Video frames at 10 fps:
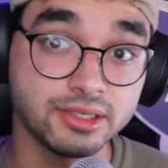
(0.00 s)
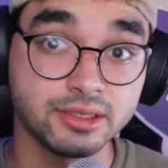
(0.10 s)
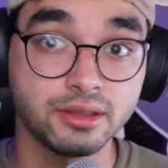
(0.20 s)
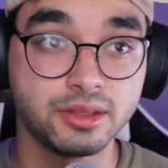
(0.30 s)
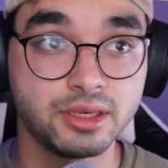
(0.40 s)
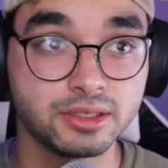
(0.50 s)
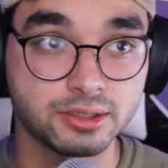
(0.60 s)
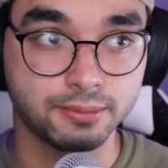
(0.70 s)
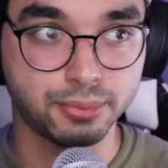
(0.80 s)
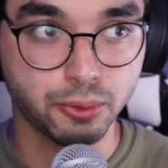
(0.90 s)
to the
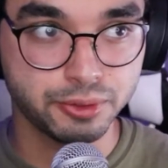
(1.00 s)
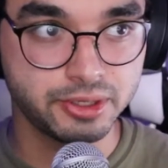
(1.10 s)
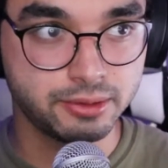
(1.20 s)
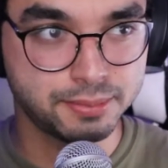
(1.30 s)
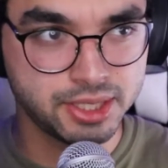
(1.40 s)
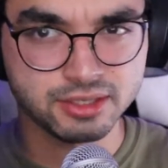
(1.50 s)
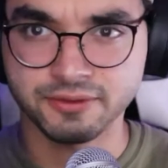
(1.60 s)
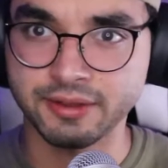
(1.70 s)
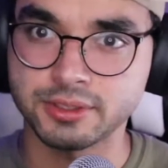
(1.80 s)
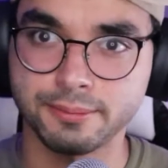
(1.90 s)
supported P S
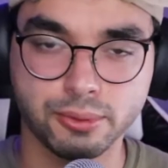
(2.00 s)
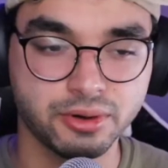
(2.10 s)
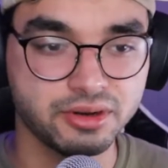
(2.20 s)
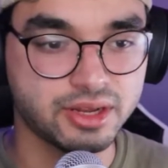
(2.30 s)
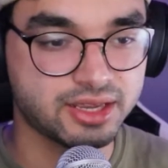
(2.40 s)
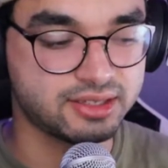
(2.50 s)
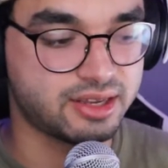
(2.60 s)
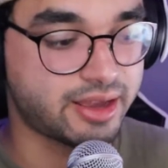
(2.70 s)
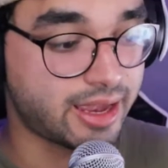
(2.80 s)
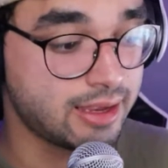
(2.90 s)
five supported S
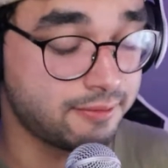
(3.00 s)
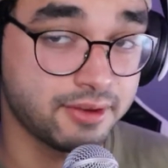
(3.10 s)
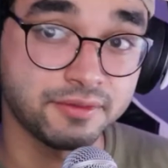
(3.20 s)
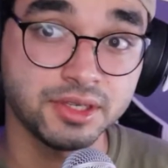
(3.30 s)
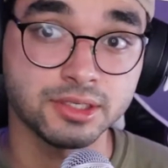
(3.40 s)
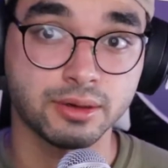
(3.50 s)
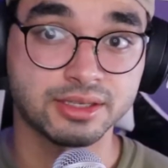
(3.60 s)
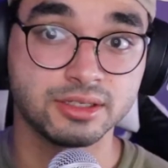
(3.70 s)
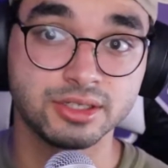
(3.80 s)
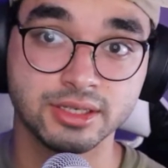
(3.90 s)
N eight fifty, so I
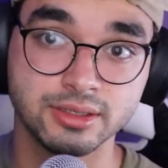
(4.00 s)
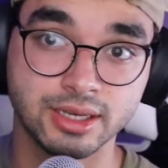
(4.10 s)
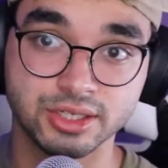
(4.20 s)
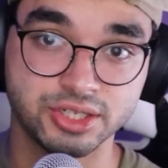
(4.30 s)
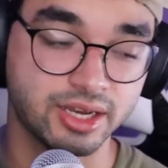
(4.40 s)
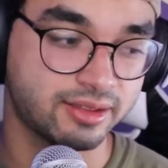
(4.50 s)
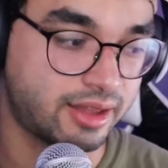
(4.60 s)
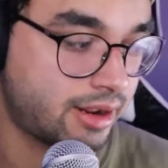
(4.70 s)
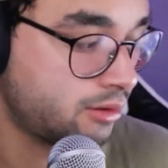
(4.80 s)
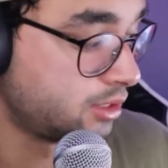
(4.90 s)
suggest you guys check
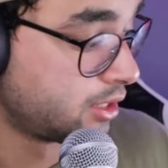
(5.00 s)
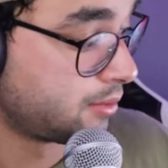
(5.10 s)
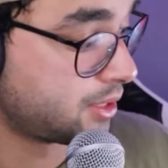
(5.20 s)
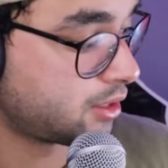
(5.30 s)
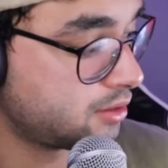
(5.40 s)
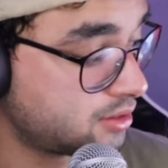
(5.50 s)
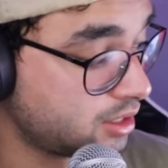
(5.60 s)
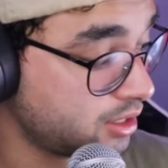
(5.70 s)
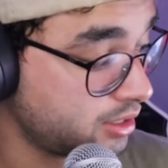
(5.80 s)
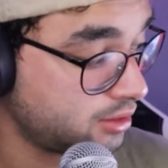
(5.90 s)
that out, because
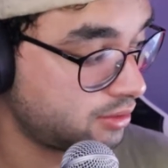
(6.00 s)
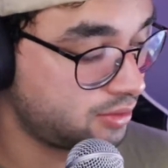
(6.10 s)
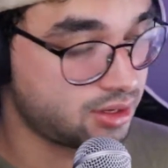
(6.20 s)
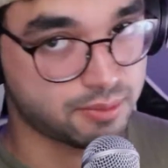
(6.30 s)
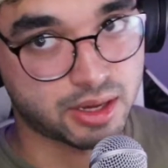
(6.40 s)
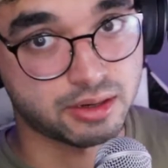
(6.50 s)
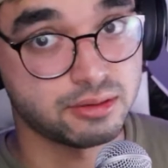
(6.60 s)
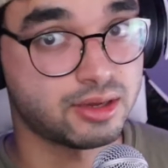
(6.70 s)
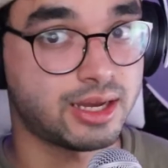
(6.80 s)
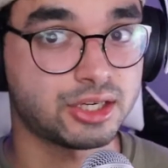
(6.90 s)
think about it,
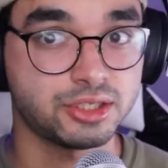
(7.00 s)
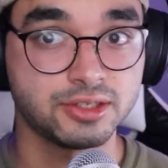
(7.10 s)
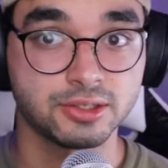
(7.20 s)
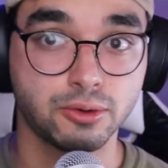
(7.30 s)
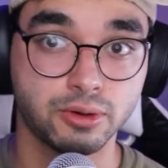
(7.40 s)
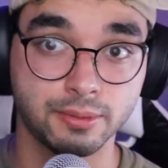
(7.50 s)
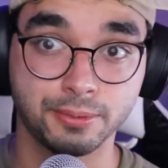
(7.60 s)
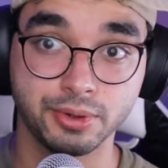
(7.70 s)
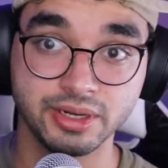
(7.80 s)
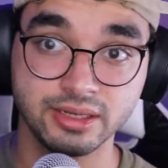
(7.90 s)
you can actually score a
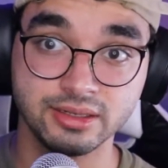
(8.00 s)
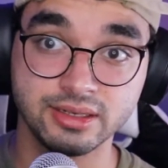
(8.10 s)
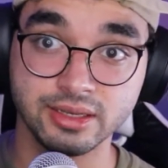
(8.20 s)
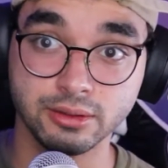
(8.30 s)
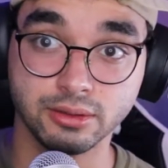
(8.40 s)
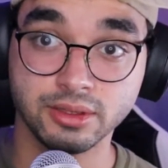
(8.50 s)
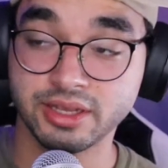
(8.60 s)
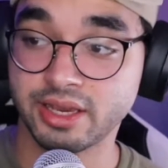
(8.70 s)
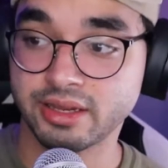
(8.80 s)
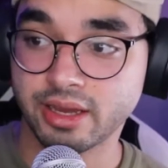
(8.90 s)
pretty good deal
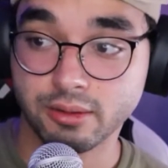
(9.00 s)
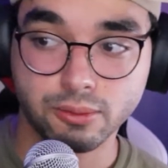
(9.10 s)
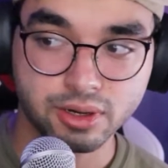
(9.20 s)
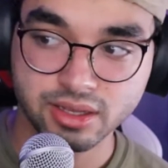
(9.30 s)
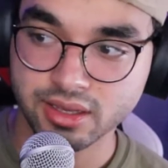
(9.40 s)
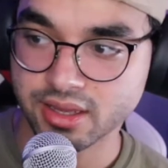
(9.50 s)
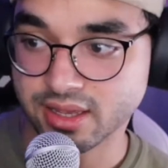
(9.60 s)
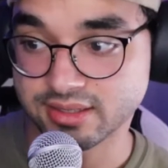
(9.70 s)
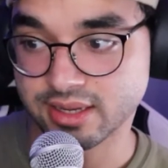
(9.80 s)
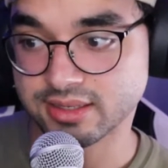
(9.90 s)
and get a working
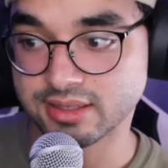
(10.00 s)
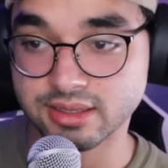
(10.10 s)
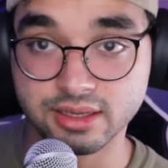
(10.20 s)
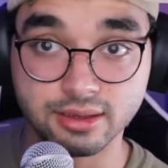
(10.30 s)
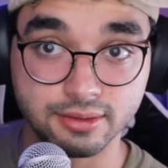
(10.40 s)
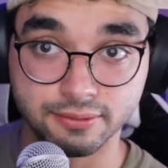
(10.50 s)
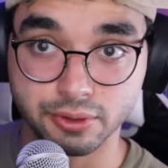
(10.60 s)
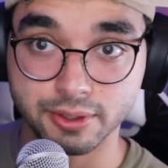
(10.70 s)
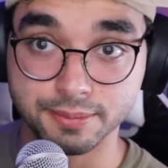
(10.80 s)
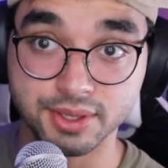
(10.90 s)
S S D for
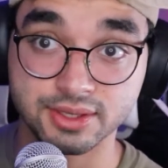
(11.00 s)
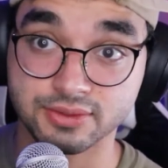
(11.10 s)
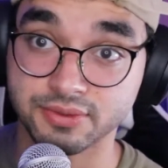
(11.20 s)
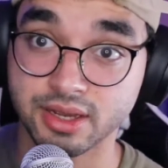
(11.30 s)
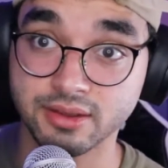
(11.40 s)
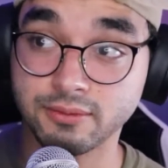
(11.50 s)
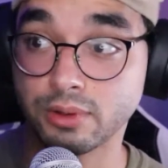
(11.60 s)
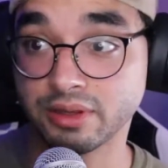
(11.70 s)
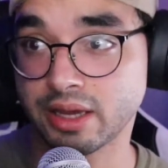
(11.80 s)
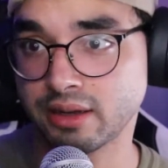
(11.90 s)
your P S five
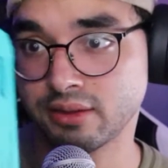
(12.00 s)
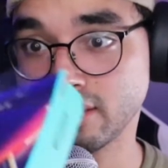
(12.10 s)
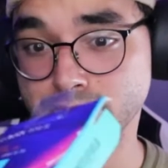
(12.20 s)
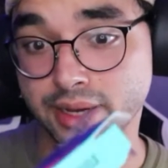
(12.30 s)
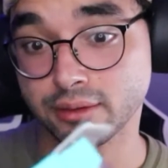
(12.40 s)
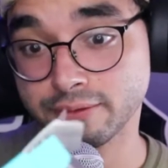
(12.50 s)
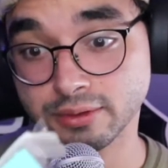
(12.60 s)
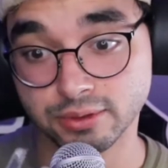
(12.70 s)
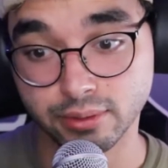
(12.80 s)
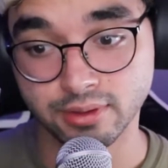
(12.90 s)
while getting the
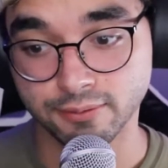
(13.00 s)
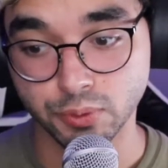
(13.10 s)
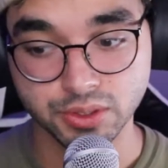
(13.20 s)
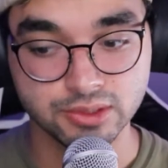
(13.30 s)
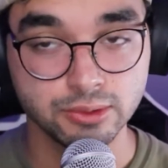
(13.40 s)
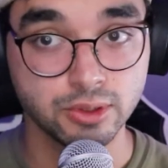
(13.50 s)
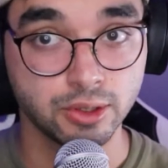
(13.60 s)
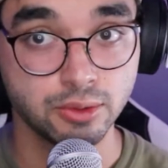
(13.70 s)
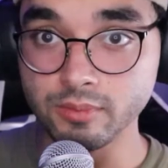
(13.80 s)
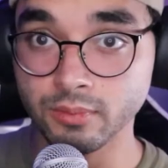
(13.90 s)
Battlefield twenty forty-two
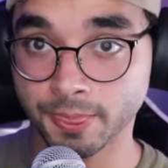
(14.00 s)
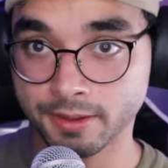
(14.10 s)
code.